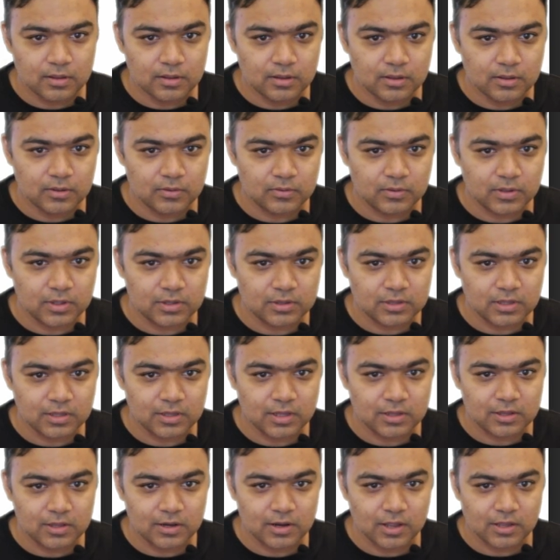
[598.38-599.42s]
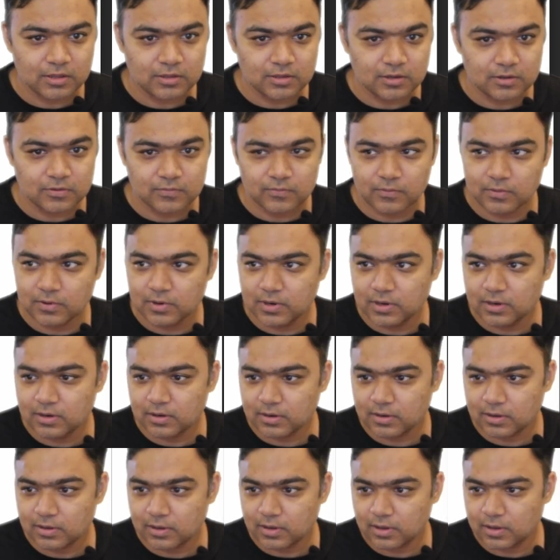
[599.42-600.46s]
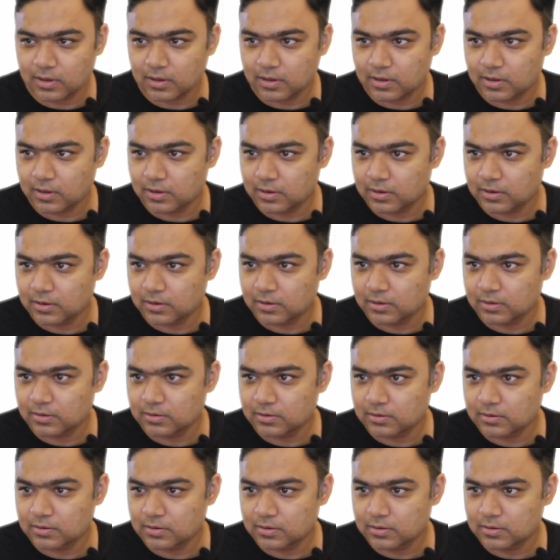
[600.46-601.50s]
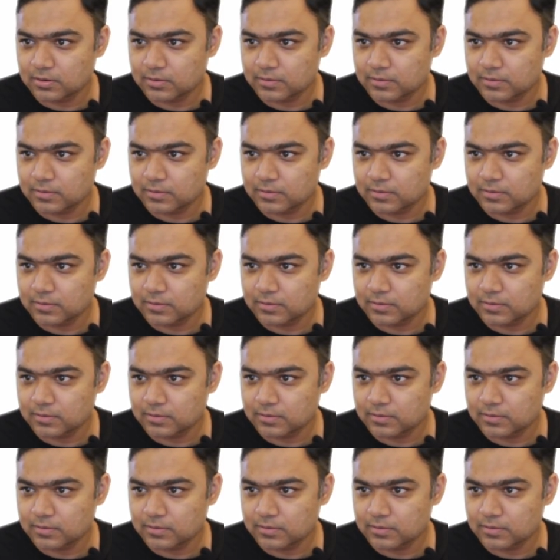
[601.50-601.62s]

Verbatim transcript: You can see there is an assets folder, and